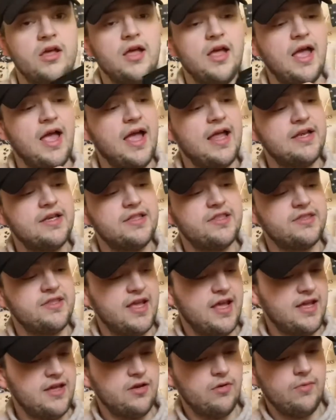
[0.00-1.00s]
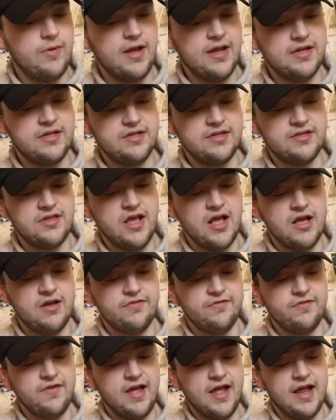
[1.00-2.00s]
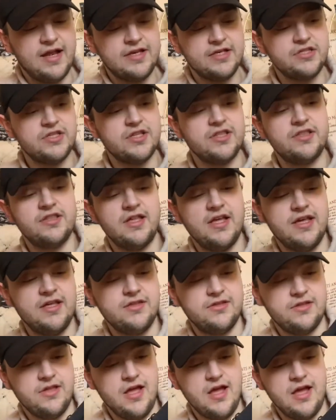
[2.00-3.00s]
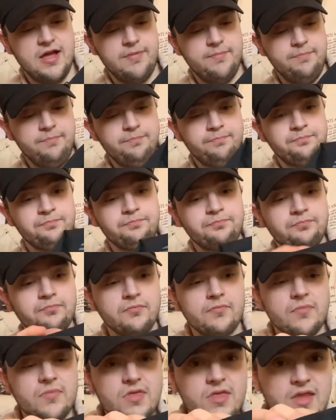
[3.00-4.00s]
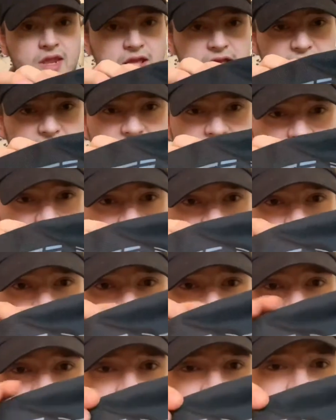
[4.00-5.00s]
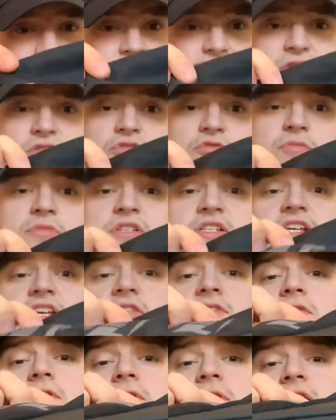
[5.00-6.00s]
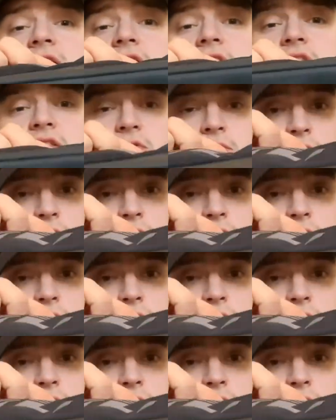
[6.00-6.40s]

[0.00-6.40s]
and stay away and stuff. And it just says again sort of material, and then sort